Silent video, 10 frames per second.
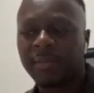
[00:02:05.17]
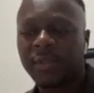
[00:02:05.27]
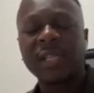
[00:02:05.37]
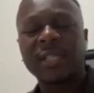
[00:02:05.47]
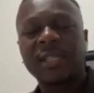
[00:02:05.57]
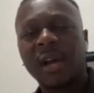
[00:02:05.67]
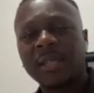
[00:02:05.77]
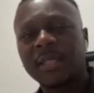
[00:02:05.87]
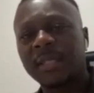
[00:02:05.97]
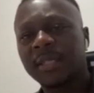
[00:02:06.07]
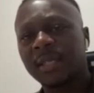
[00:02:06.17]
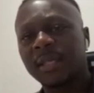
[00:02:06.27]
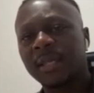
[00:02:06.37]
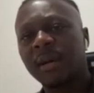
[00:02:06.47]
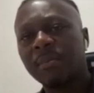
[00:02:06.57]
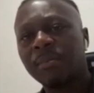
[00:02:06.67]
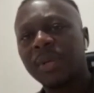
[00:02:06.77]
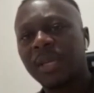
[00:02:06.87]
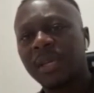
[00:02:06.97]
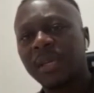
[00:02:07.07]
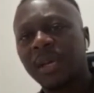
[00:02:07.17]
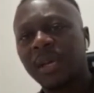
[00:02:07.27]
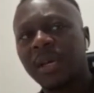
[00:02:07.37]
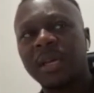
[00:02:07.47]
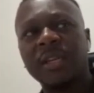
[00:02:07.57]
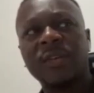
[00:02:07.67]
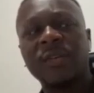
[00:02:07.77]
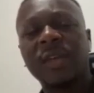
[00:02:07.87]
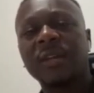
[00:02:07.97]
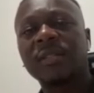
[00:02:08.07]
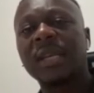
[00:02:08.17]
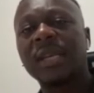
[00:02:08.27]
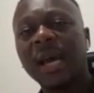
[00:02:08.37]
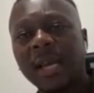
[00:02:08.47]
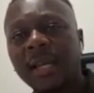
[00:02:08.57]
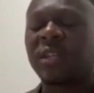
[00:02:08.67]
So I started the company in 2009.